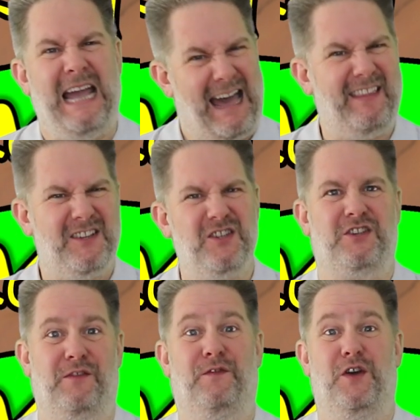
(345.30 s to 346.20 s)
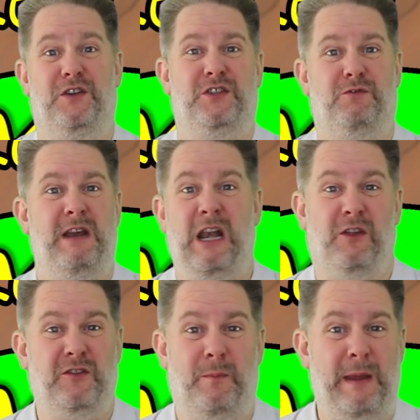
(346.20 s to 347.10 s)
And that's just the first three
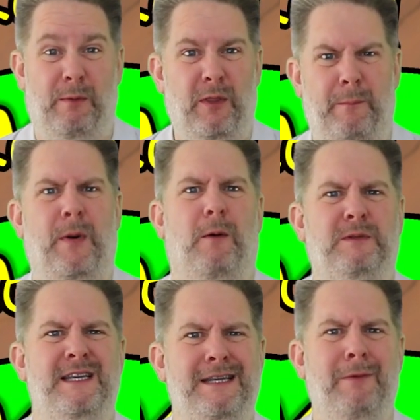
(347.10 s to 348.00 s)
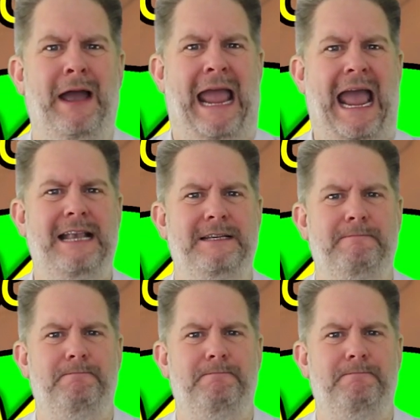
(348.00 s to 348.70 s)
lots of people that popped into my head.